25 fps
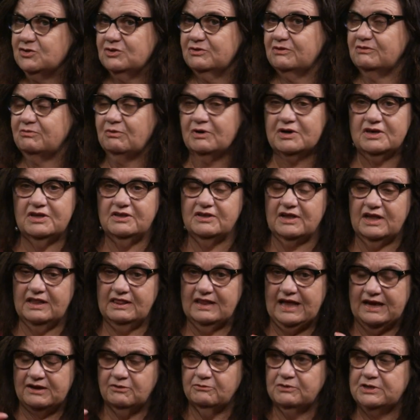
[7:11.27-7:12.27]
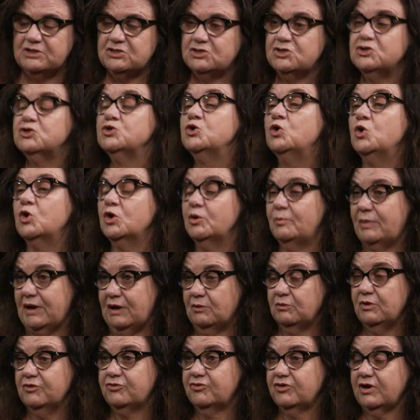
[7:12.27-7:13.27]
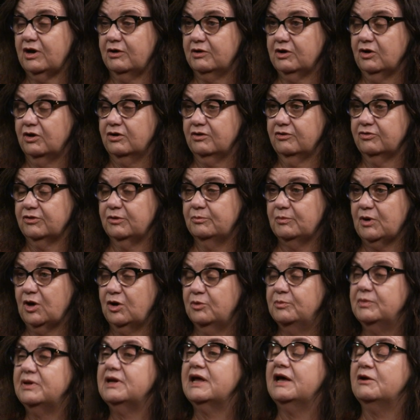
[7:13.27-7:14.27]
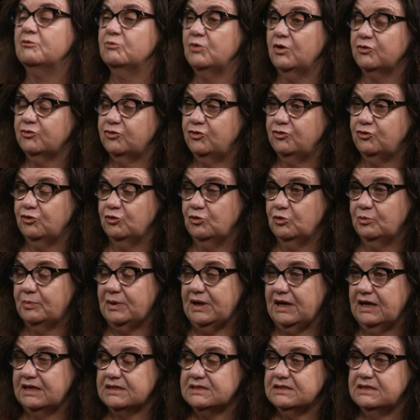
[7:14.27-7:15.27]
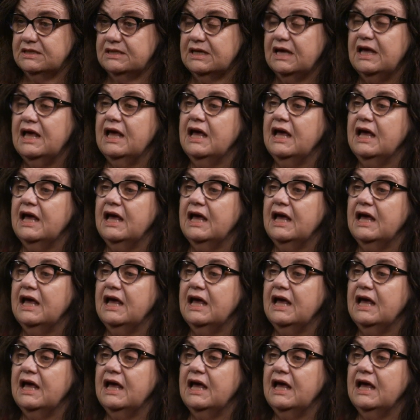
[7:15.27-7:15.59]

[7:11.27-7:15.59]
wanting the language to talk about what's going on at the moment and what to do about it.